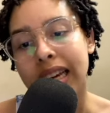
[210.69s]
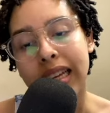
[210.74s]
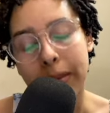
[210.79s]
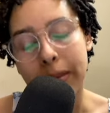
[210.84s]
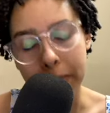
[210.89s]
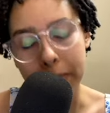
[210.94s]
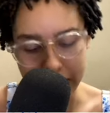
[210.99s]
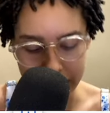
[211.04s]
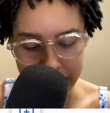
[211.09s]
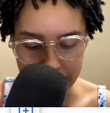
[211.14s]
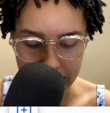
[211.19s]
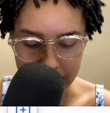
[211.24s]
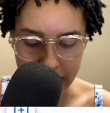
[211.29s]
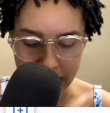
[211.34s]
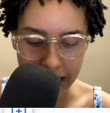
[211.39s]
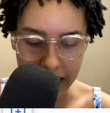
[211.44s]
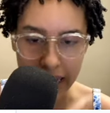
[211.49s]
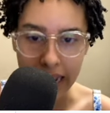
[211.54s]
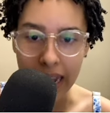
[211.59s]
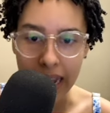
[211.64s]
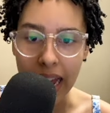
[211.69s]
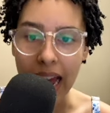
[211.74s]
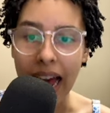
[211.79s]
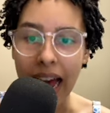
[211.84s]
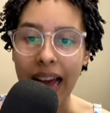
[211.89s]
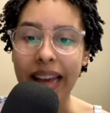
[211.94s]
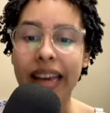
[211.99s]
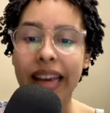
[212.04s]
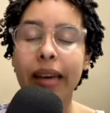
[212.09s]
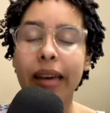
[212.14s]
It means that
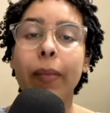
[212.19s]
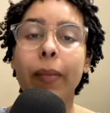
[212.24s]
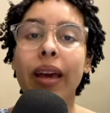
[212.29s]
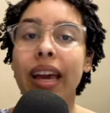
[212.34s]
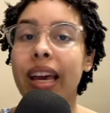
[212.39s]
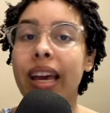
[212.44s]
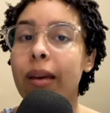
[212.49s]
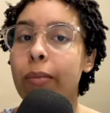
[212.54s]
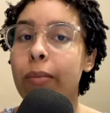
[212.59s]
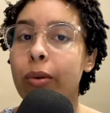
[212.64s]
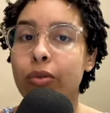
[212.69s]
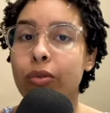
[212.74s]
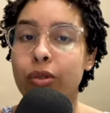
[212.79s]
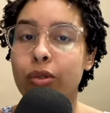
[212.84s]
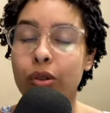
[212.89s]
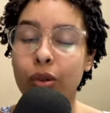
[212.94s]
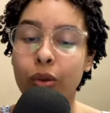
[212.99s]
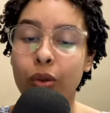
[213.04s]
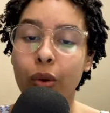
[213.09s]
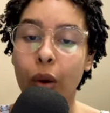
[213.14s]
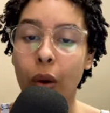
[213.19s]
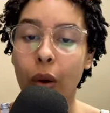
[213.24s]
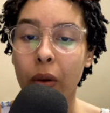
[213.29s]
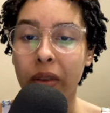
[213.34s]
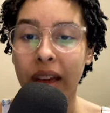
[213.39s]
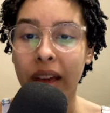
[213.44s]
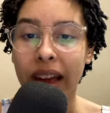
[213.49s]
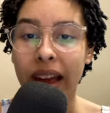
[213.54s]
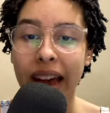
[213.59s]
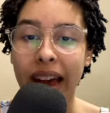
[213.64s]
I am able to, or
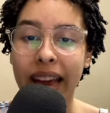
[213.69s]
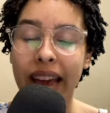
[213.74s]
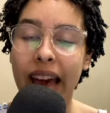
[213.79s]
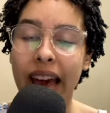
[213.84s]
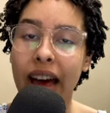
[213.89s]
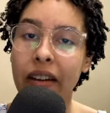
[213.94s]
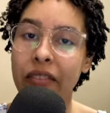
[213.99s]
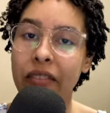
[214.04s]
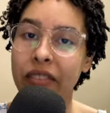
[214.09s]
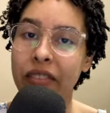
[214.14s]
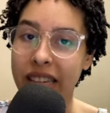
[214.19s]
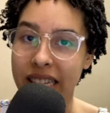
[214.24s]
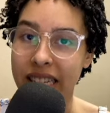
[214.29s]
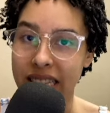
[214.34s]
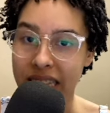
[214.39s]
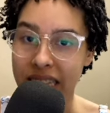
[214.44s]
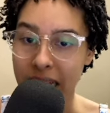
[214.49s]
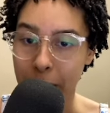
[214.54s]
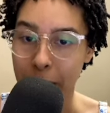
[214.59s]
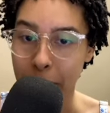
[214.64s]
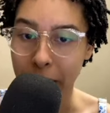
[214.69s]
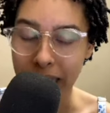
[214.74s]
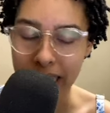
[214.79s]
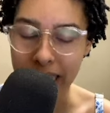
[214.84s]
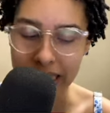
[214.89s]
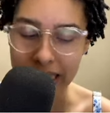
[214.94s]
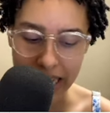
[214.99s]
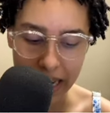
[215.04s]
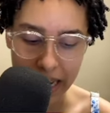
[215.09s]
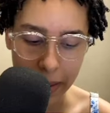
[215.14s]
that I have this
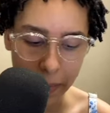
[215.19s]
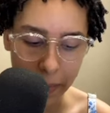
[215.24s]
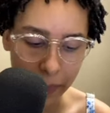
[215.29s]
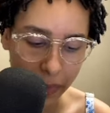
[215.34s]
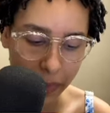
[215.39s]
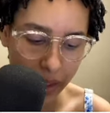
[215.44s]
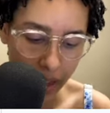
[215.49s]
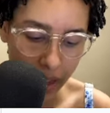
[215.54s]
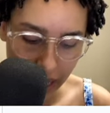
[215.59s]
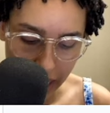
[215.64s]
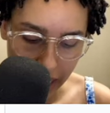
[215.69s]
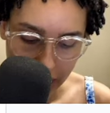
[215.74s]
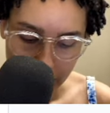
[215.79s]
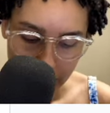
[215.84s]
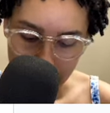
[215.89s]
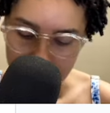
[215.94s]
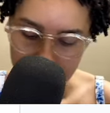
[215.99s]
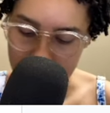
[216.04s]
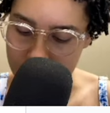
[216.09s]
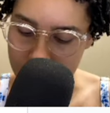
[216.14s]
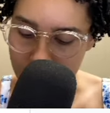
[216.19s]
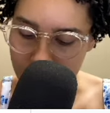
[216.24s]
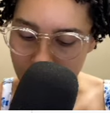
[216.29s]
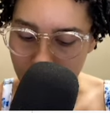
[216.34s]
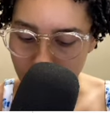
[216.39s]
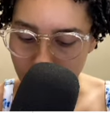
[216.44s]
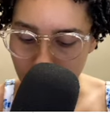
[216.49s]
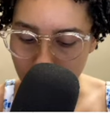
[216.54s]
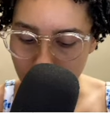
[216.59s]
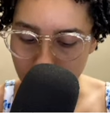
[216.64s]
ability. The
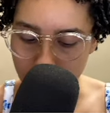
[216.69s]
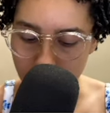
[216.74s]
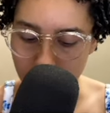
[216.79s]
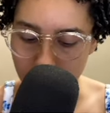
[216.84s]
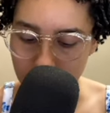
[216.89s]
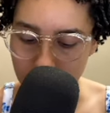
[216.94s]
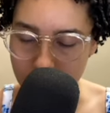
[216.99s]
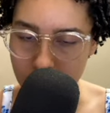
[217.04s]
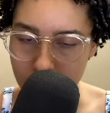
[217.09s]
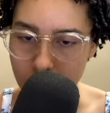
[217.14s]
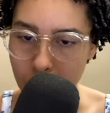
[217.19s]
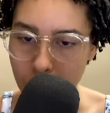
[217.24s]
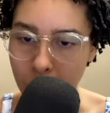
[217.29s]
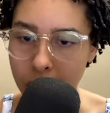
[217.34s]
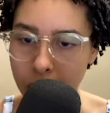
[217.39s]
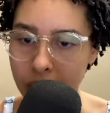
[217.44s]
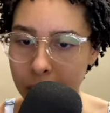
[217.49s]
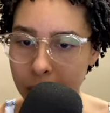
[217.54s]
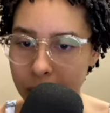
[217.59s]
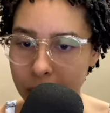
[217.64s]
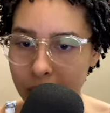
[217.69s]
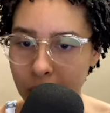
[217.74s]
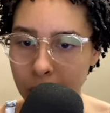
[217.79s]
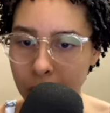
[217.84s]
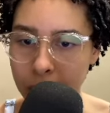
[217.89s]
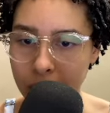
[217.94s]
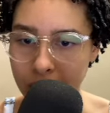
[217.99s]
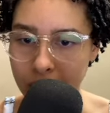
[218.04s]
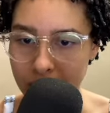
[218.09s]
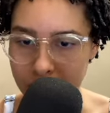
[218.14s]
second one we're going to be talking
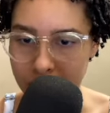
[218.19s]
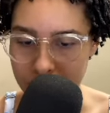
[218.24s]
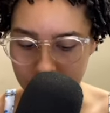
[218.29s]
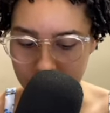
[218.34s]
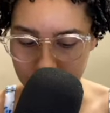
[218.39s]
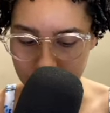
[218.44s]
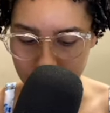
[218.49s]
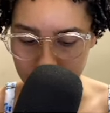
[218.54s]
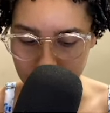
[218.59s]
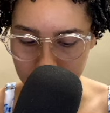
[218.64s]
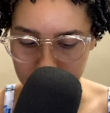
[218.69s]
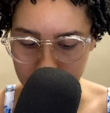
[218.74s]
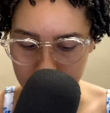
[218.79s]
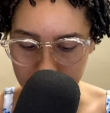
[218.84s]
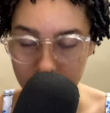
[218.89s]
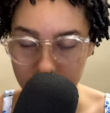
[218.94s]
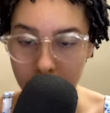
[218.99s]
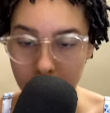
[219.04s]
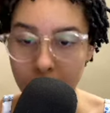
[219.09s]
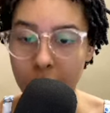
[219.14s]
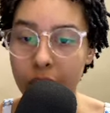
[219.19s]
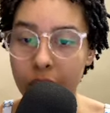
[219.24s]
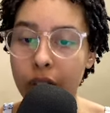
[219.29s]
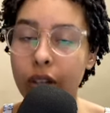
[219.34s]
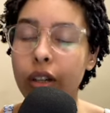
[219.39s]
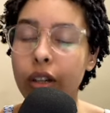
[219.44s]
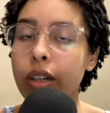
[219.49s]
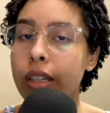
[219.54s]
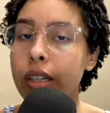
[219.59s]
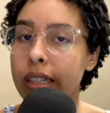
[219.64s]
about is the verb
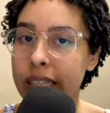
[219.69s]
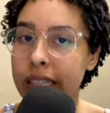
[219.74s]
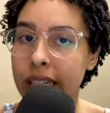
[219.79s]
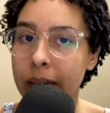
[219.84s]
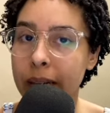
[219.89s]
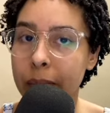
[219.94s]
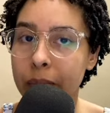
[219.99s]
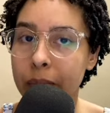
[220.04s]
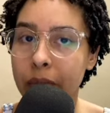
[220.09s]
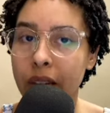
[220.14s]
could.